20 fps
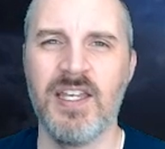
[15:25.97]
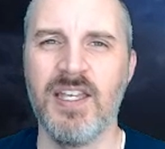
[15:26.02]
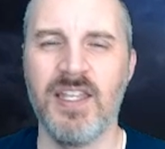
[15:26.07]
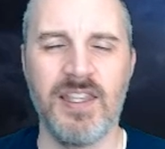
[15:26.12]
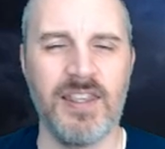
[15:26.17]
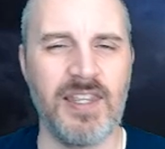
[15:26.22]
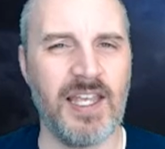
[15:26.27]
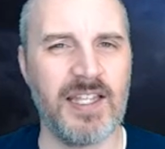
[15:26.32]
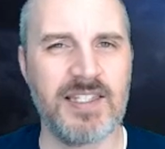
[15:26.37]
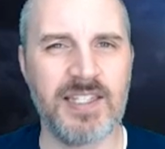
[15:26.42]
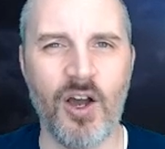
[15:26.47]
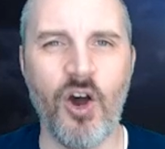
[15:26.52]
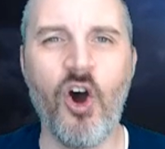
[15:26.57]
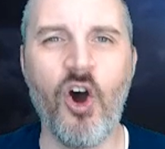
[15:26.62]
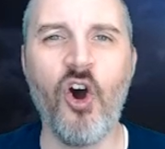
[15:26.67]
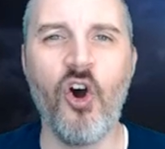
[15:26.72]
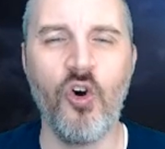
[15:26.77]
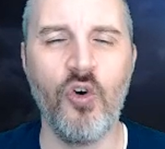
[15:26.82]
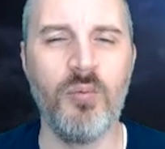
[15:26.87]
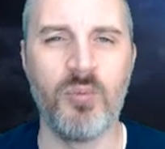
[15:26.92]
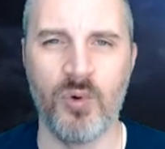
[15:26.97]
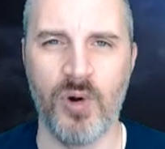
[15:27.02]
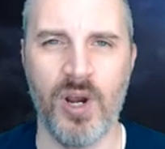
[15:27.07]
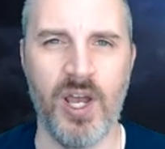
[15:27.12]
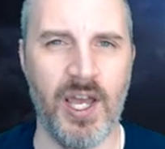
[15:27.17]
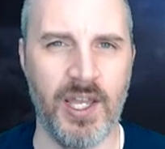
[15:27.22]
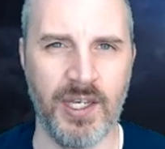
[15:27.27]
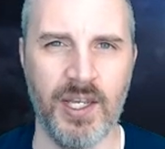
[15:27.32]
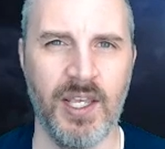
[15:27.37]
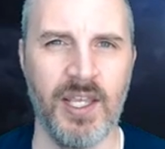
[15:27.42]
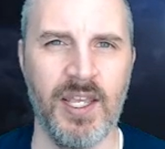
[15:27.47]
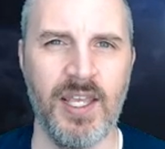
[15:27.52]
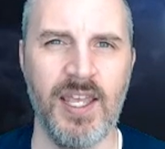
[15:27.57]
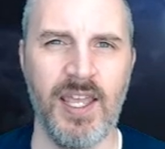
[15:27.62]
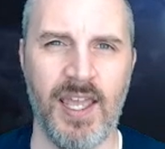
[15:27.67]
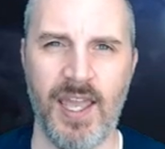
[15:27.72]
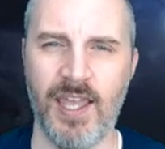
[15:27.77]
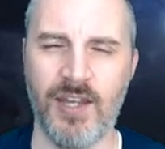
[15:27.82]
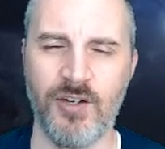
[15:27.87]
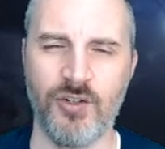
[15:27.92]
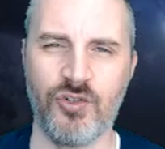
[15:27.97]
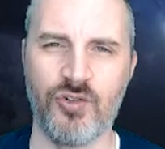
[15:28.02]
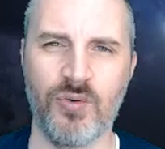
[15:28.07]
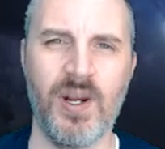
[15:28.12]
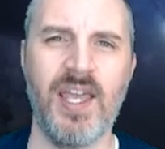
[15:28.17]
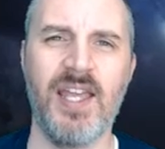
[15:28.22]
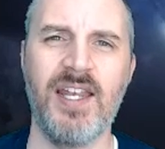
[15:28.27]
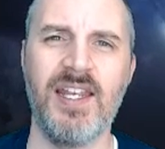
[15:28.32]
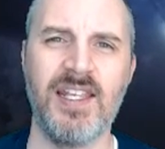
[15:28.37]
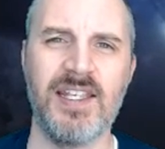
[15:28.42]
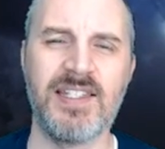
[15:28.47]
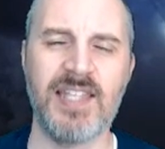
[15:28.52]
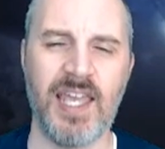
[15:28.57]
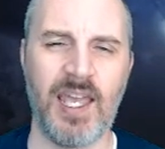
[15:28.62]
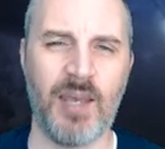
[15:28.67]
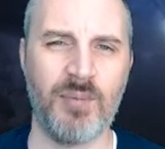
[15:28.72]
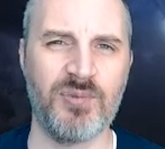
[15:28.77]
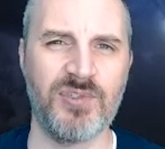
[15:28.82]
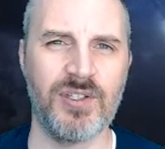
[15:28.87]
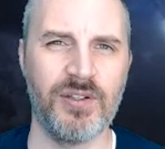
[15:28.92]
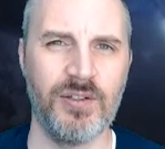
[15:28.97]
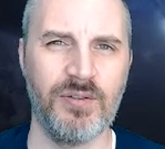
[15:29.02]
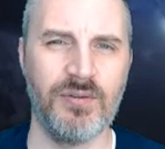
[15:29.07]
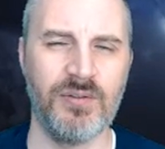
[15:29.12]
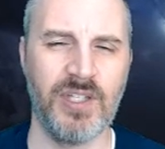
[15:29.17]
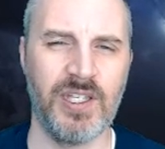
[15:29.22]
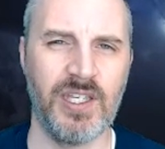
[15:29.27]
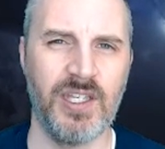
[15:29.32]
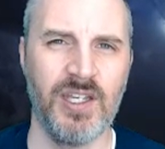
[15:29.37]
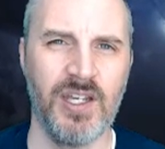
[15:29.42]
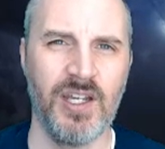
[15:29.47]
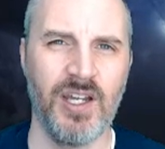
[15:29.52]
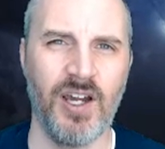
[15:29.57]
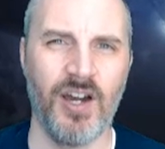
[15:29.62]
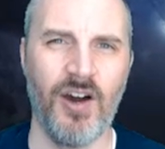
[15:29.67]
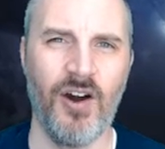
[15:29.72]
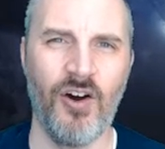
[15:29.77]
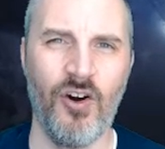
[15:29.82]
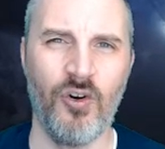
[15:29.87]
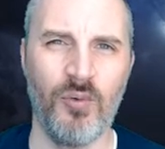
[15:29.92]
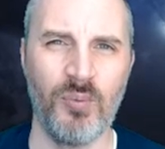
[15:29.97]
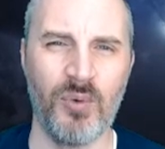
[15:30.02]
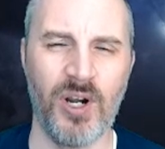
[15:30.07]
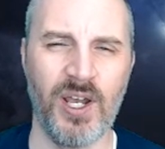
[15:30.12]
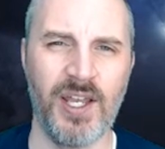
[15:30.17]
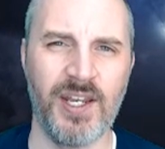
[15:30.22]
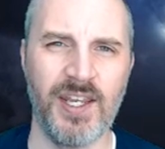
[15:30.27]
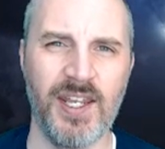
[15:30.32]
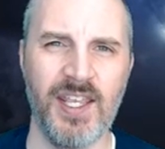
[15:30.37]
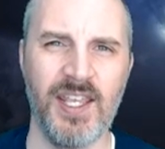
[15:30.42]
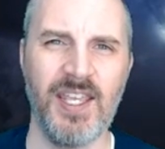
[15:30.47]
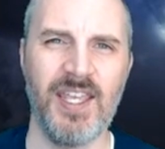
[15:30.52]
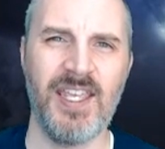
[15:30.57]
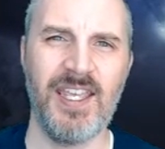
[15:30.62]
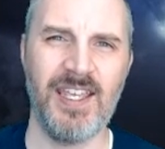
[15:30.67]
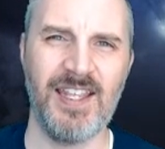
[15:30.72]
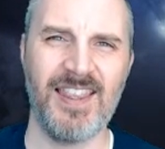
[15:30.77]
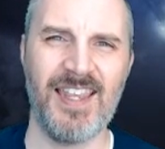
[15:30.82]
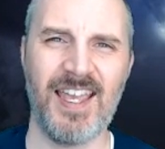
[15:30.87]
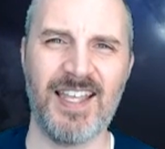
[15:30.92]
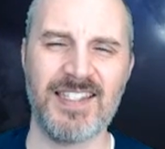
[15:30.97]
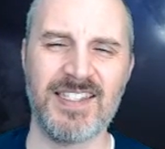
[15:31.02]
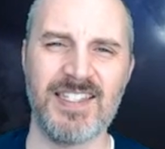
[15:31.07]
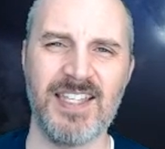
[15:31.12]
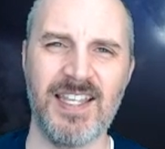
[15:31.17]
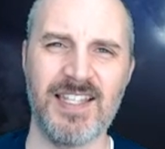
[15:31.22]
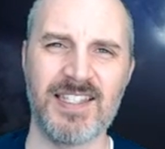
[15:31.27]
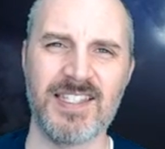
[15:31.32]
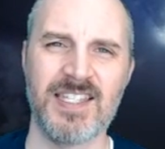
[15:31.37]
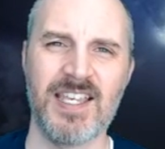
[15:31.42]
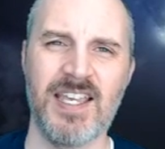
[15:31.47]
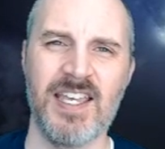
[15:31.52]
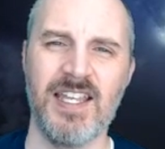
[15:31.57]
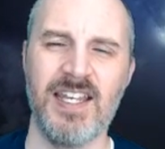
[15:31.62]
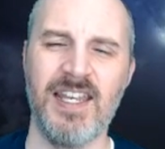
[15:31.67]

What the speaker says: that's a home run. And Dread is absolutely a home run in that sense.